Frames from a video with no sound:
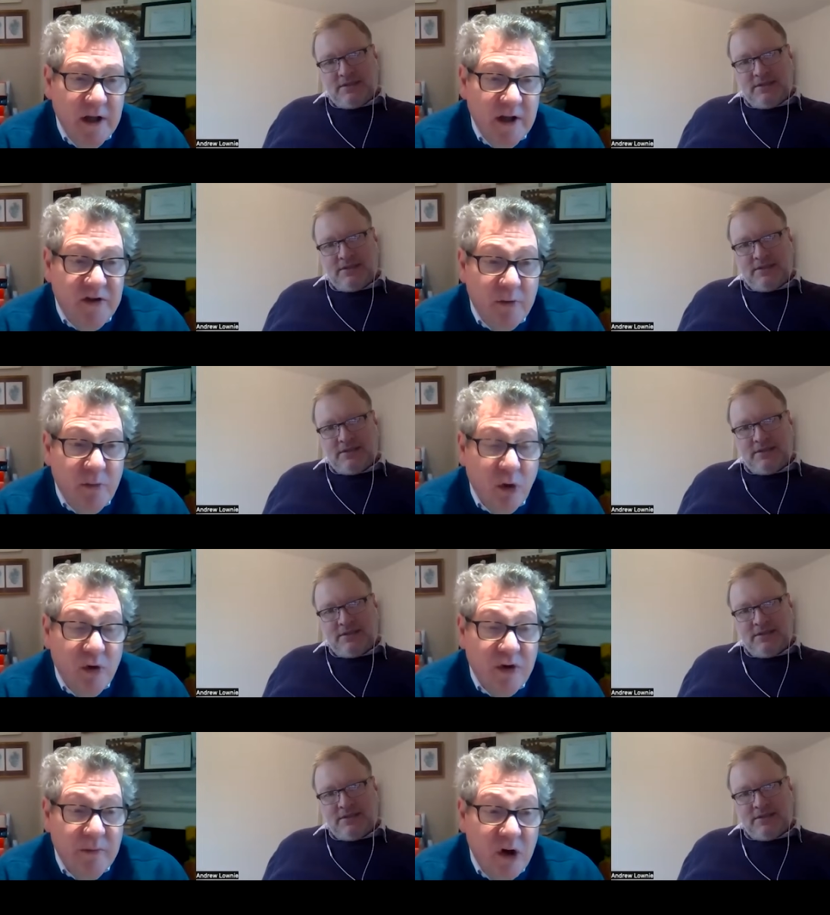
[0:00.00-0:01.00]
Speaker 1: has done more
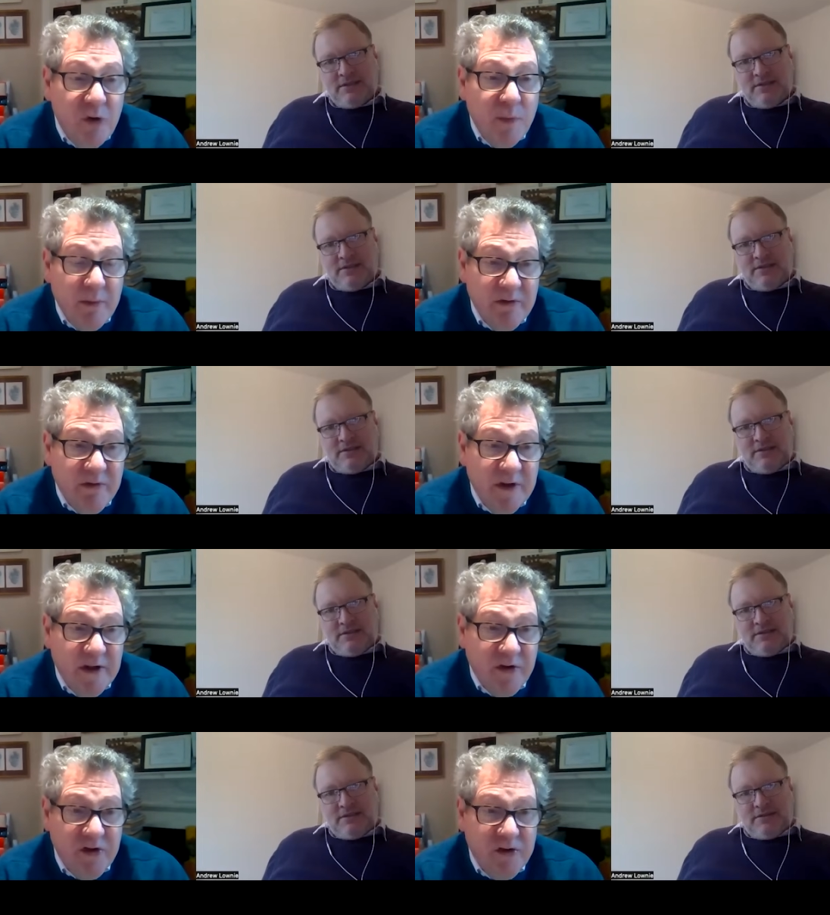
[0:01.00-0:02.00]
than most public
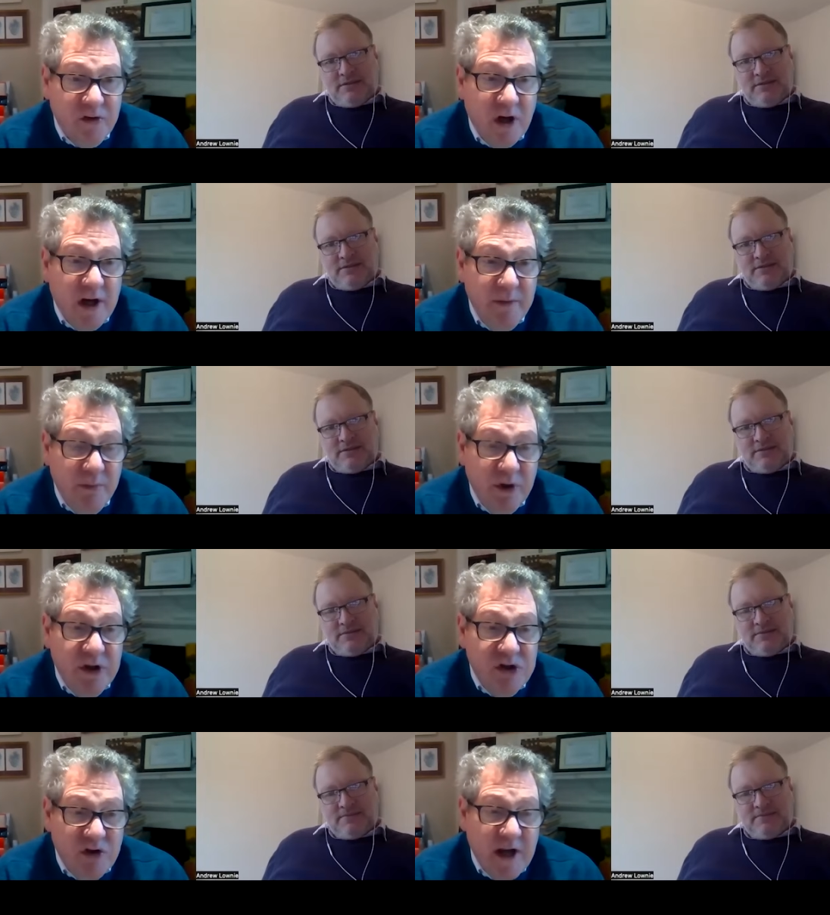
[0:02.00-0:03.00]
figures to try and
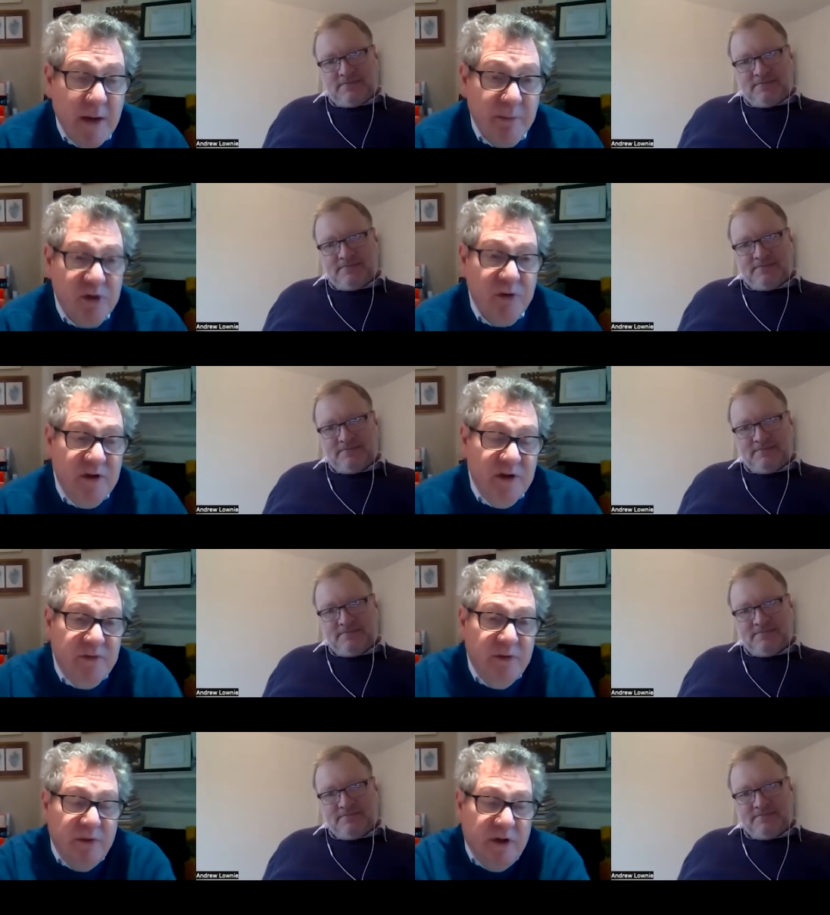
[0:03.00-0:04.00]
bridge the gap between
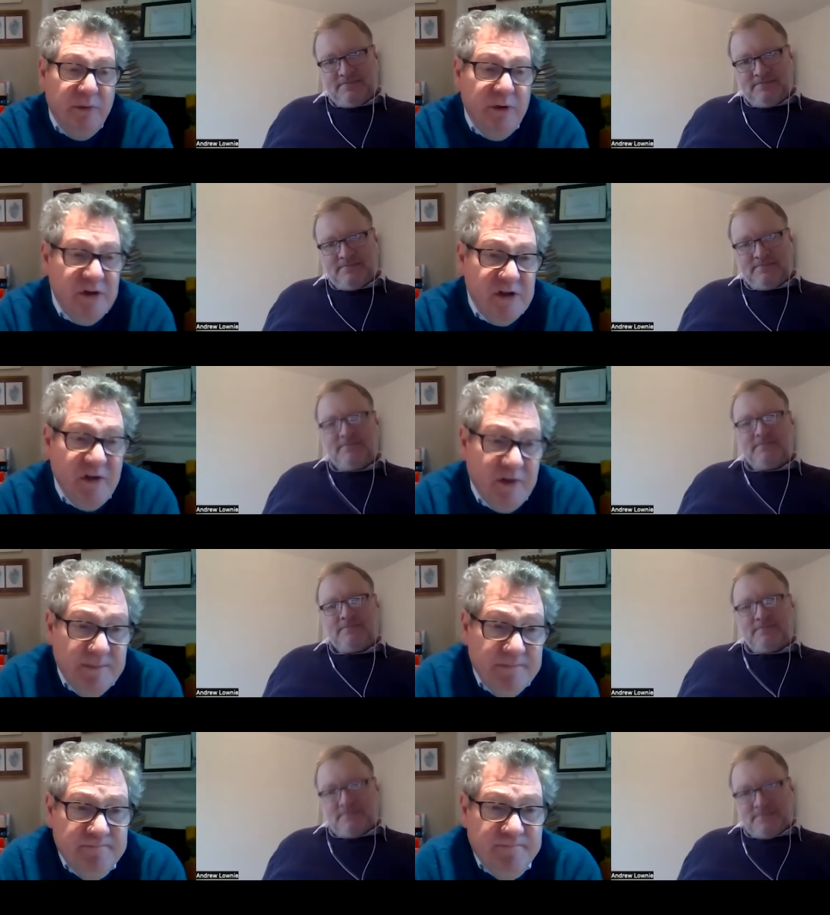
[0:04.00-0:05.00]
different communities.
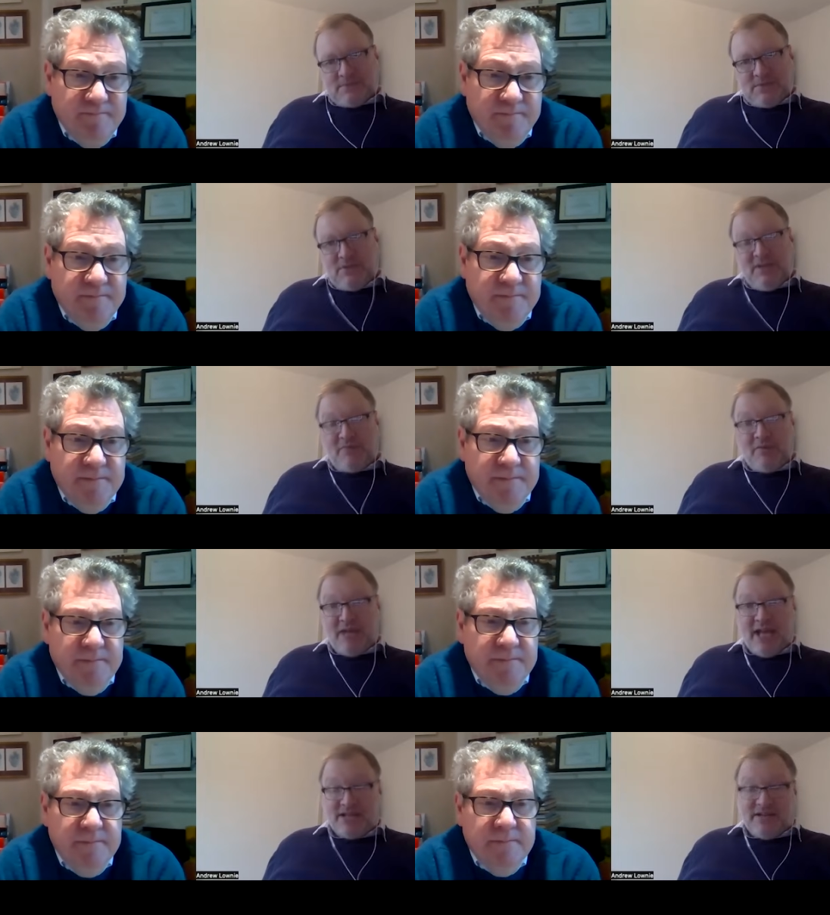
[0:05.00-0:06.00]
Well, he probably
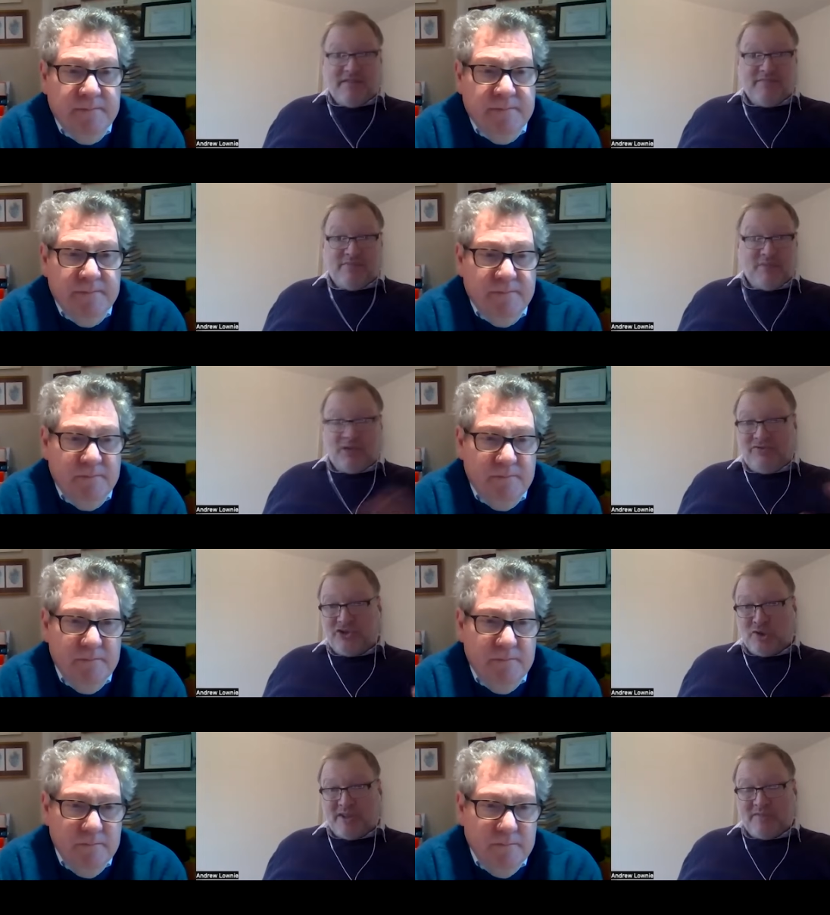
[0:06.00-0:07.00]
has.
Speaker 2: And uh, people often
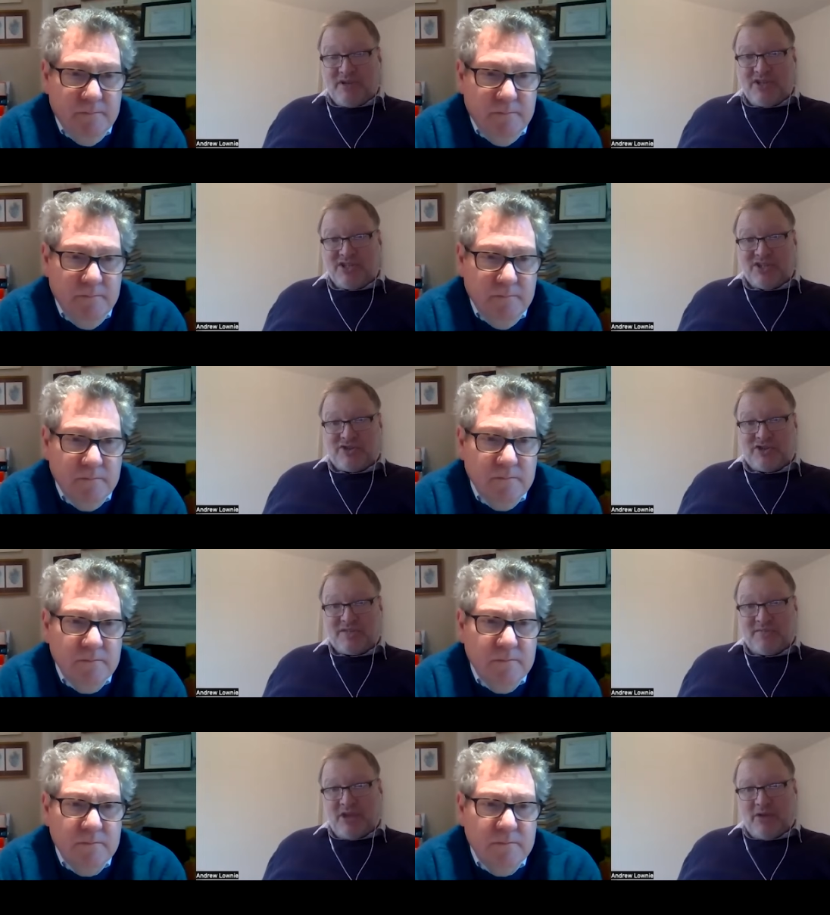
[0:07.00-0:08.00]
talk about the Prince's
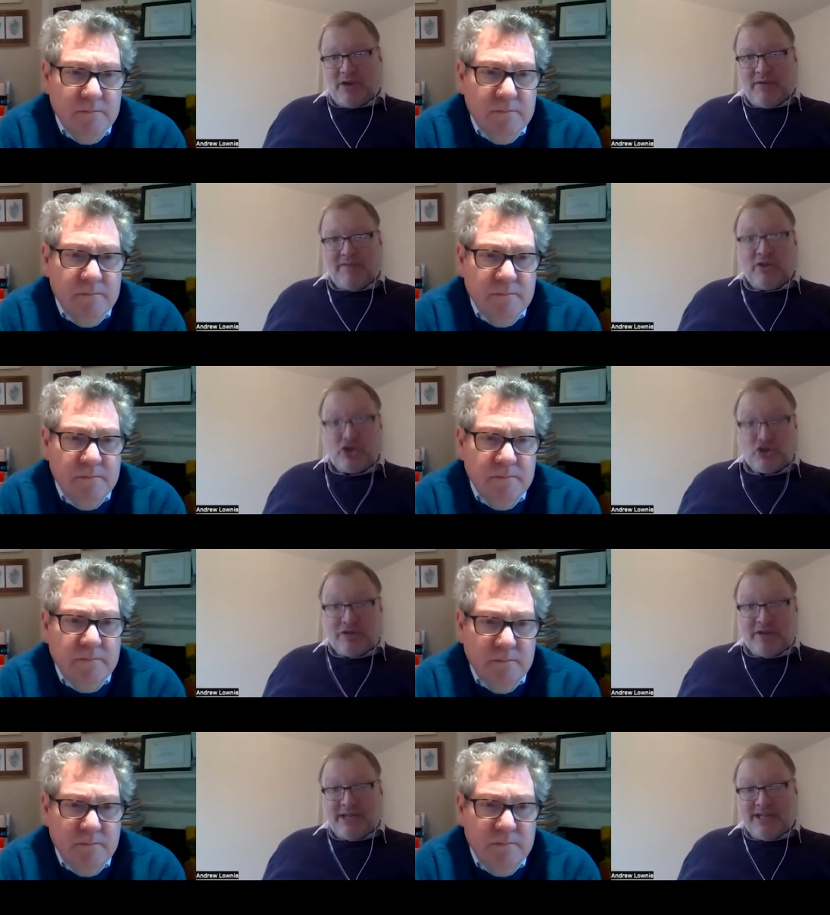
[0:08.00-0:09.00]
Trust being quite
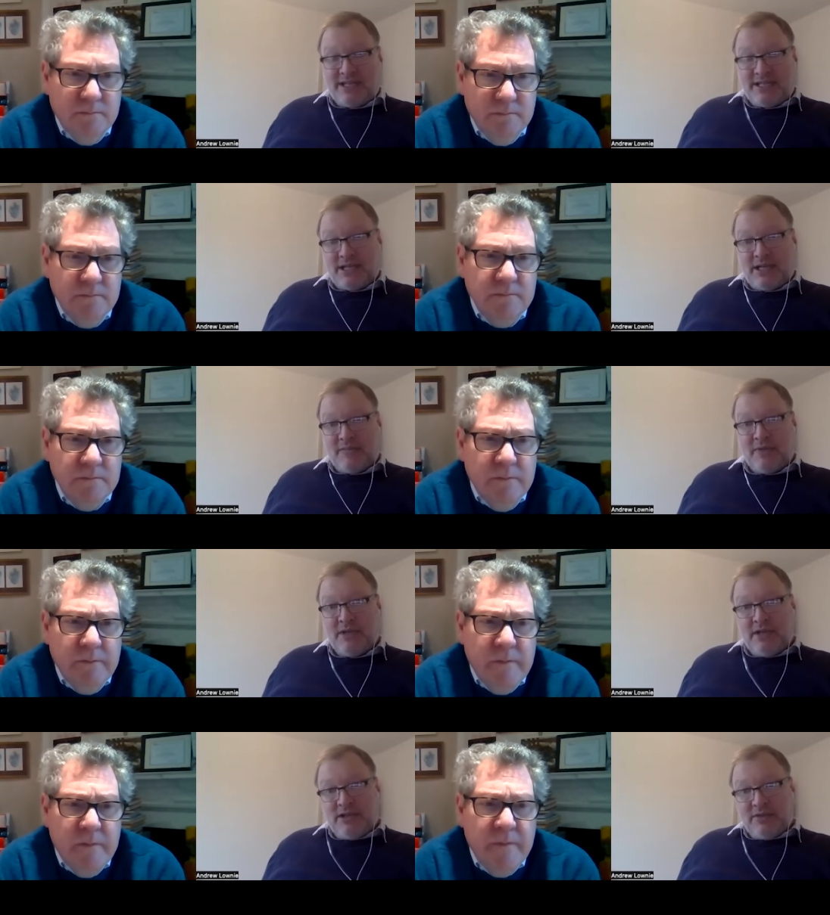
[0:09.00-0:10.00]
revolutionary in its time,
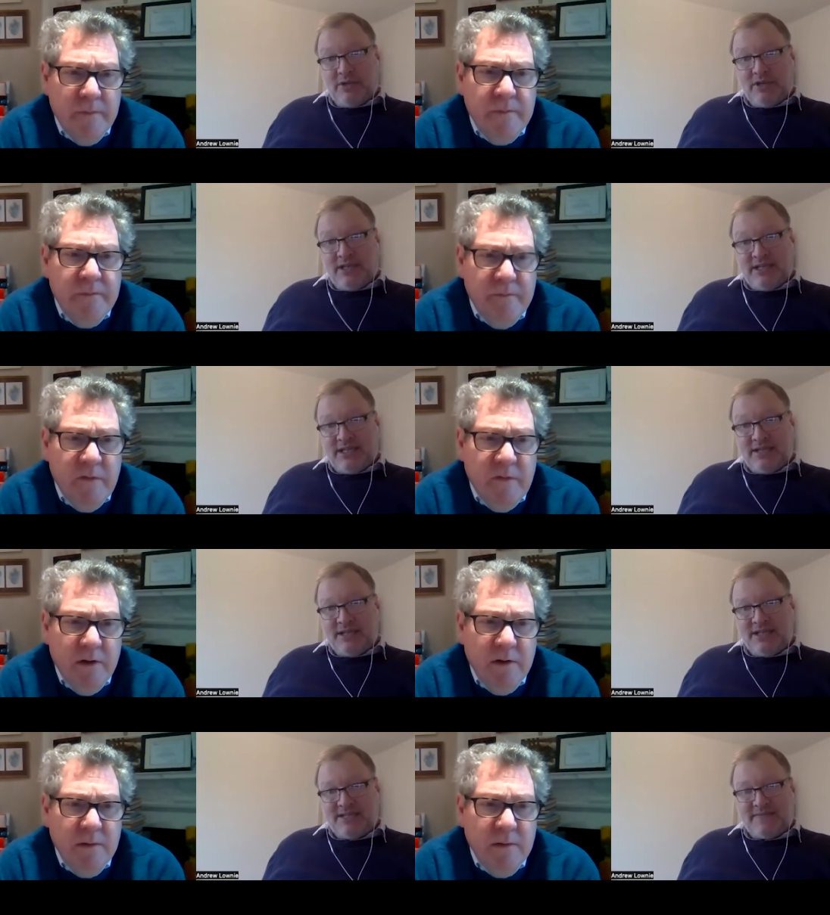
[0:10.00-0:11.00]
the work he did in
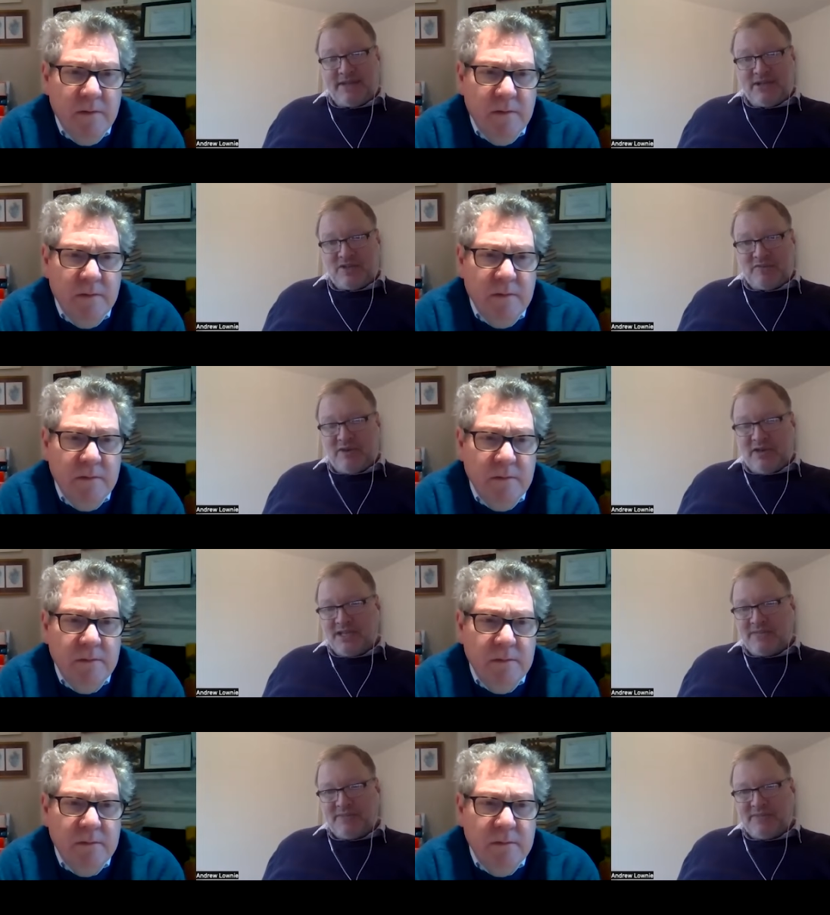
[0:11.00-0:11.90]
disadvantaged communities.